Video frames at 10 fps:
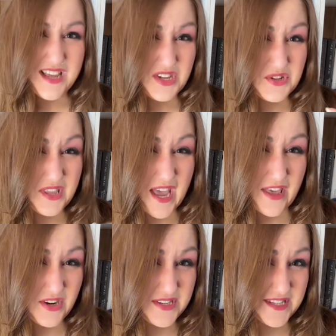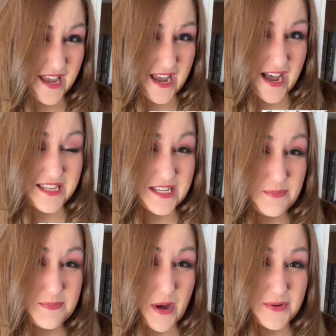So the other day I
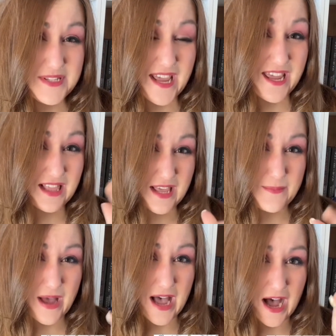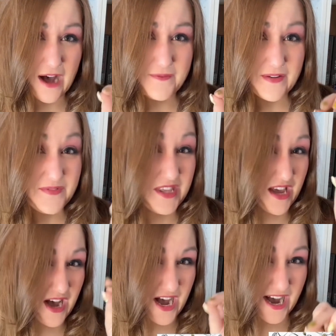did post a clip off of the
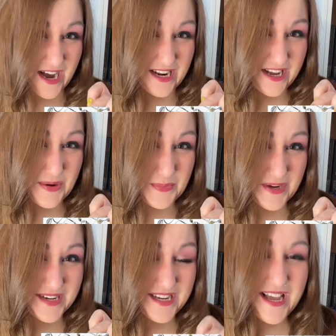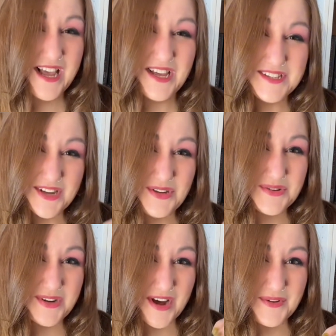audiobook, so you
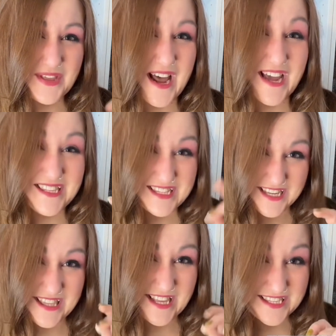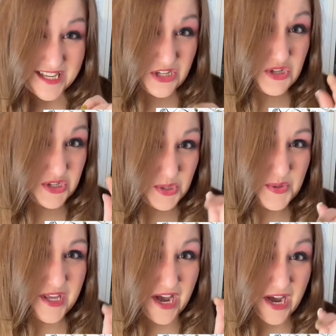know that I did listen to
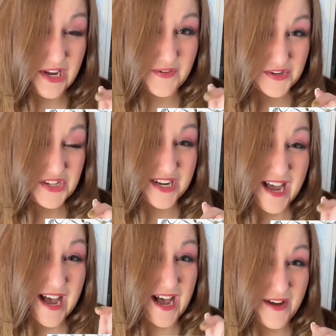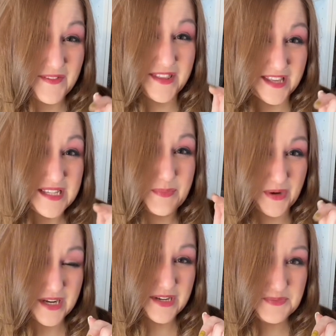the audio version of this
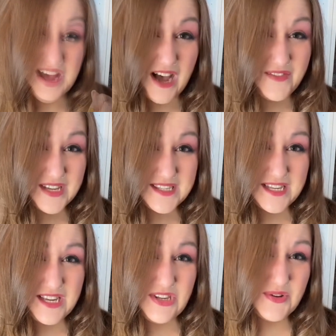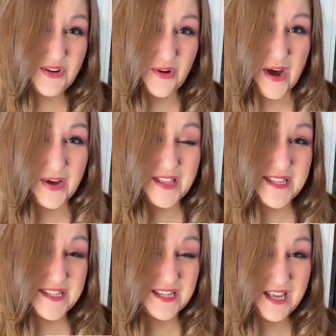book. Obviously, you can go out and
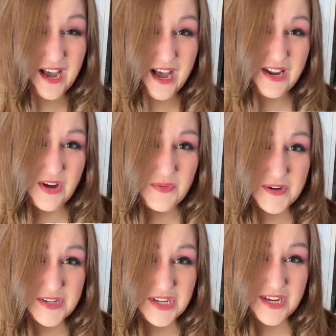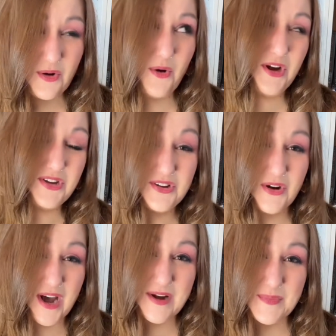listen to the audio version, or you can go
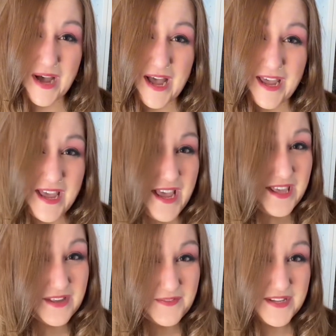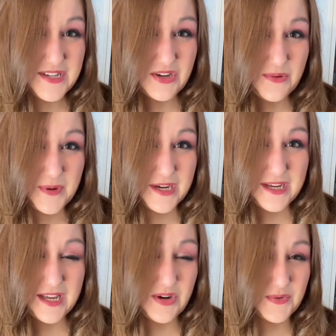out and buy the physical book
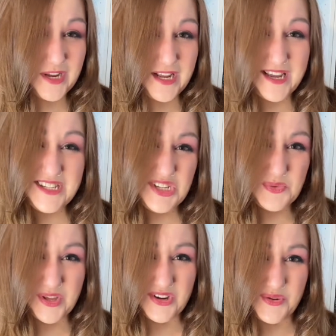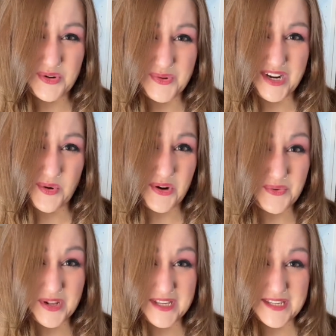and read it. It's just whether you want to read it or you
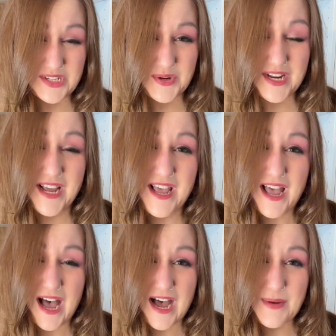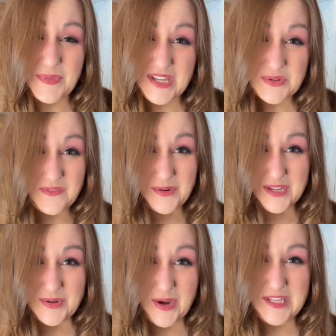want to listen to it. This review
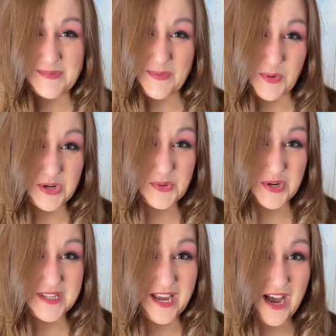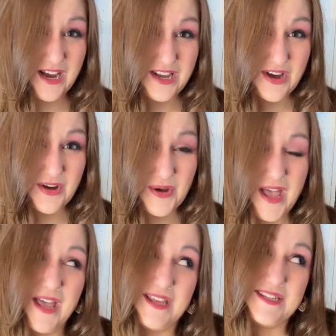is going to be more towards the audio,
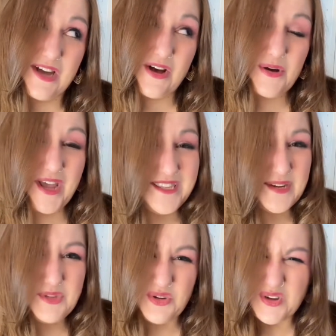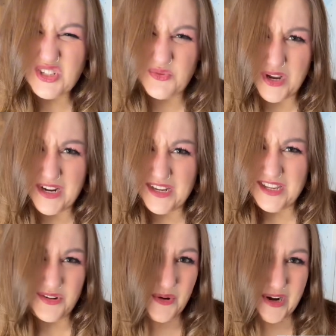so it's up to you which one
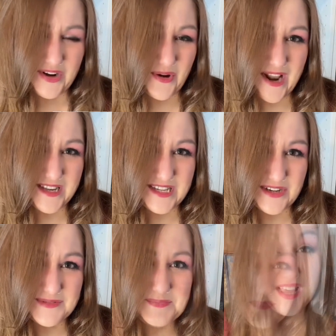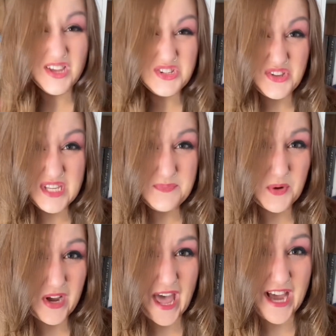you want to go ahead and do. So this
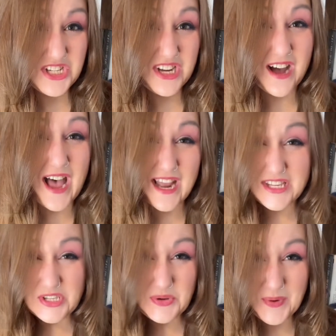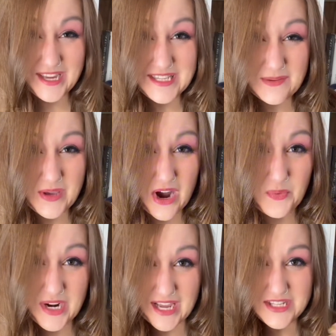book actually got added to my TBR
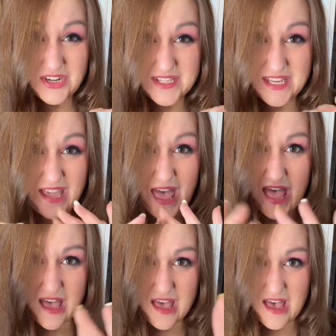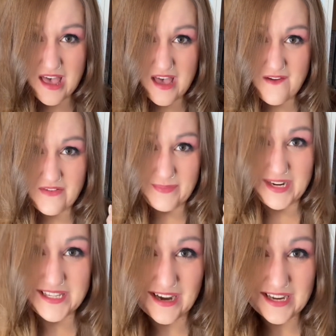when I started seeing
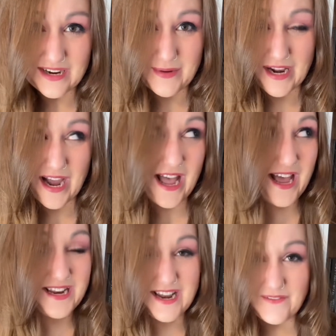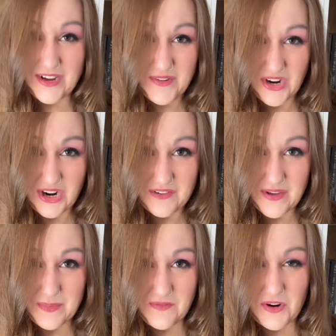everybody talking about it. I had never even heard of
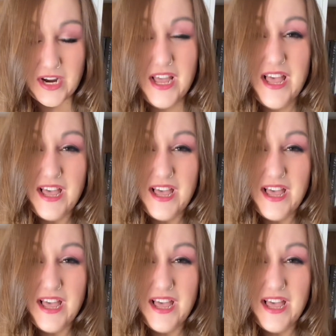it before.